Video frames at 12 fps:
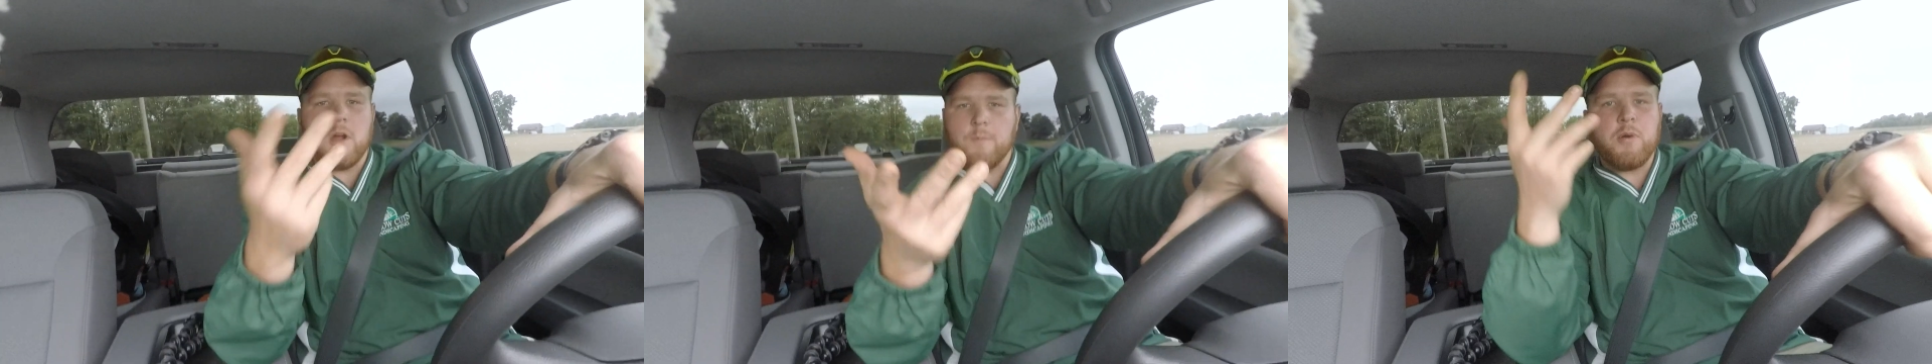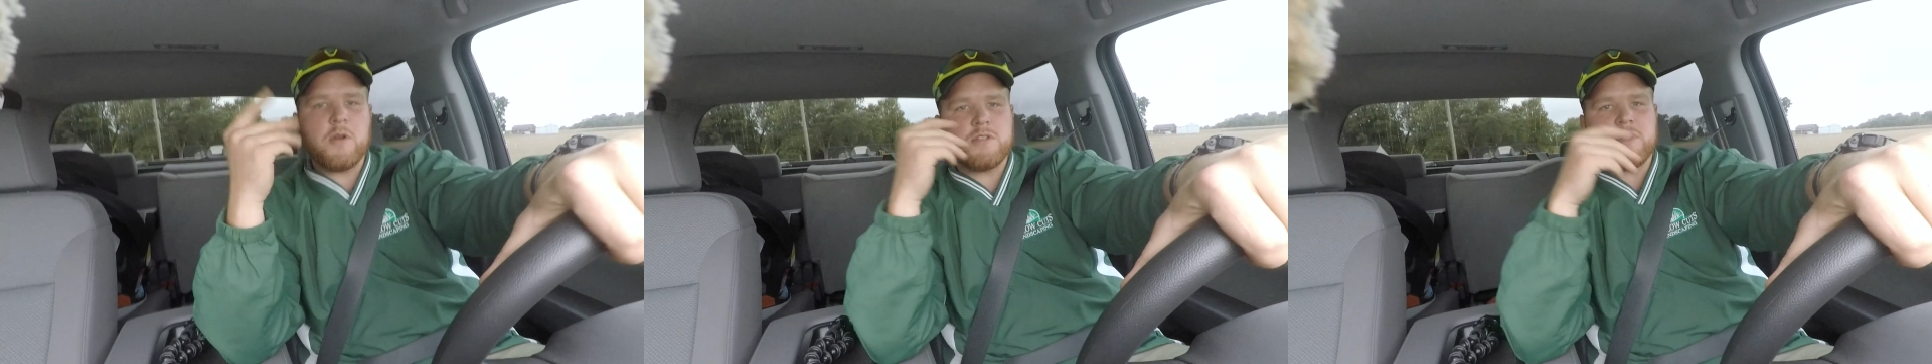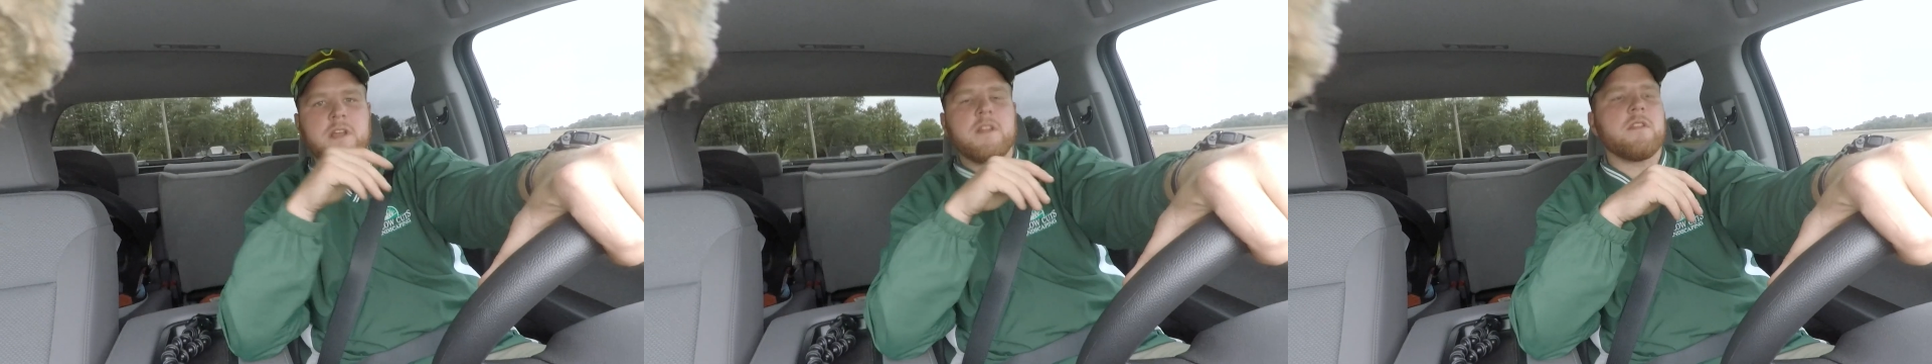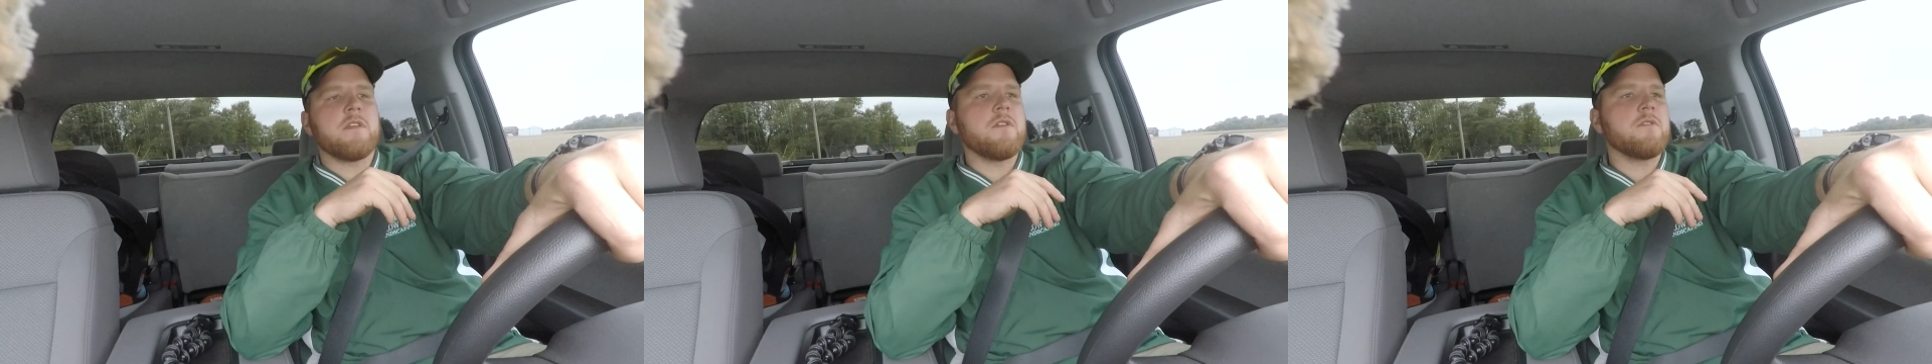I'll put you in
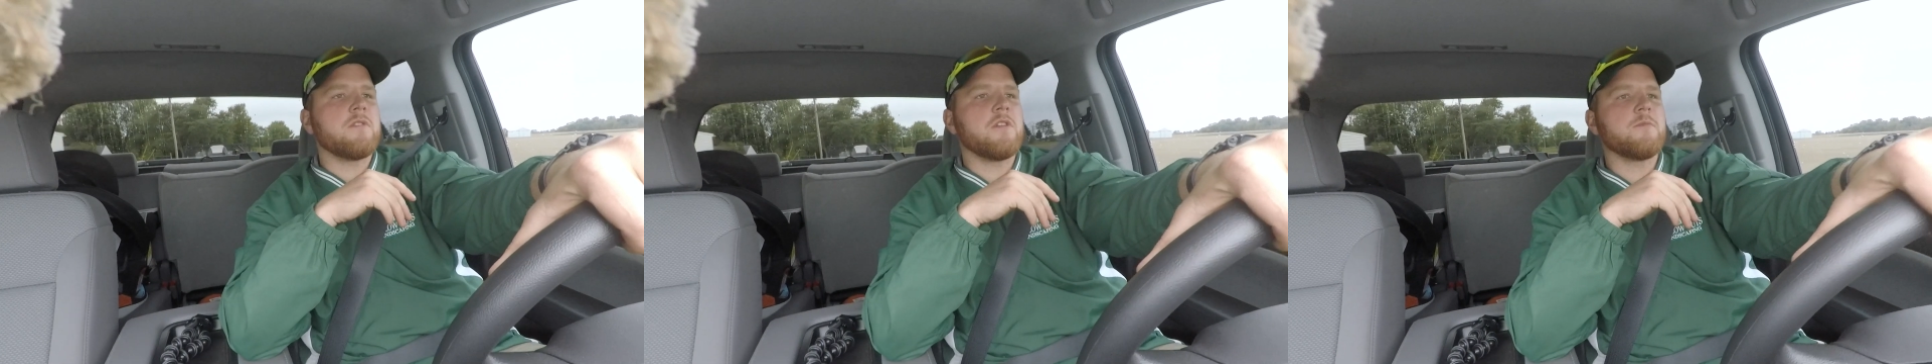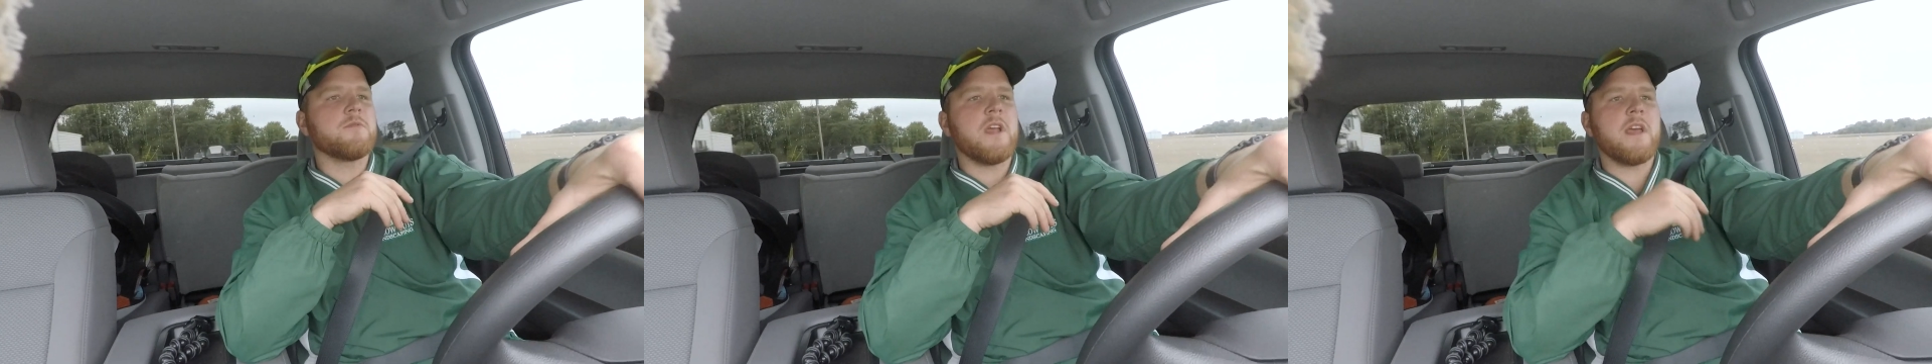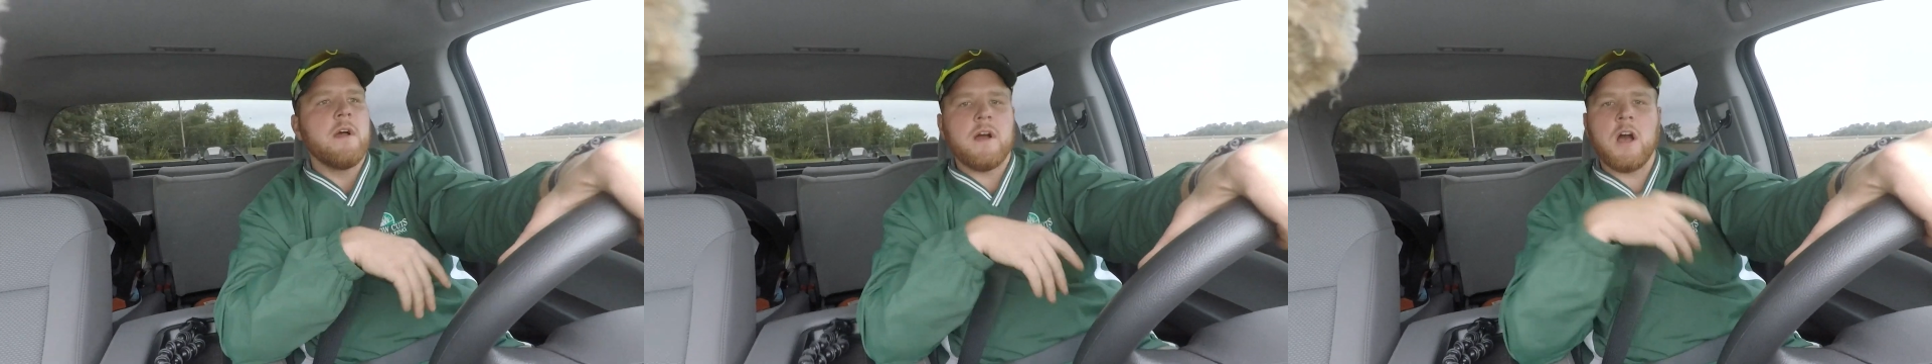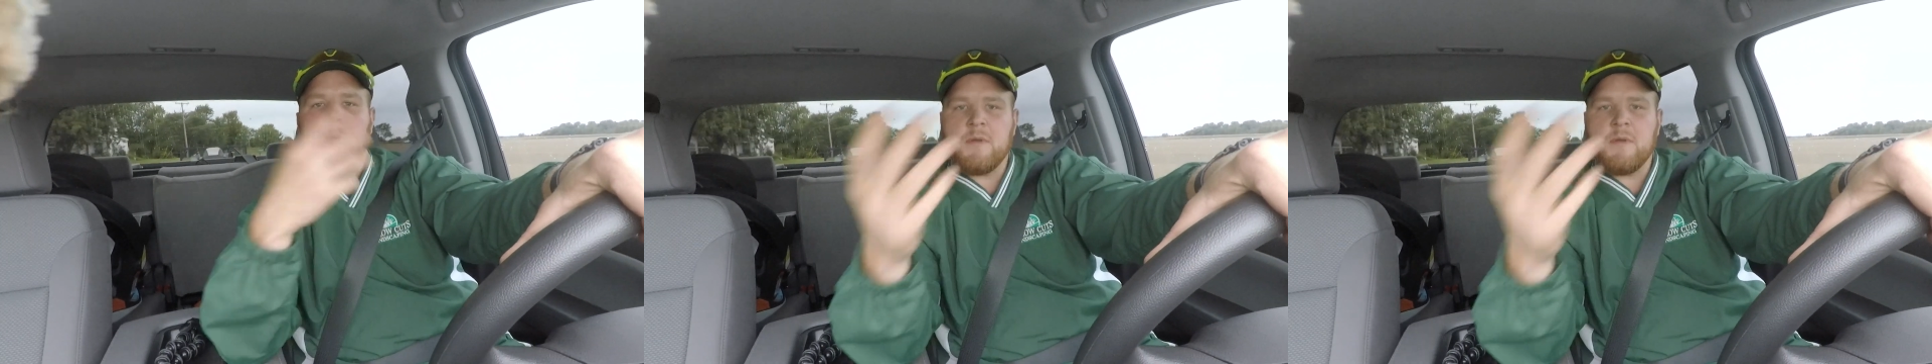the YouTube channel.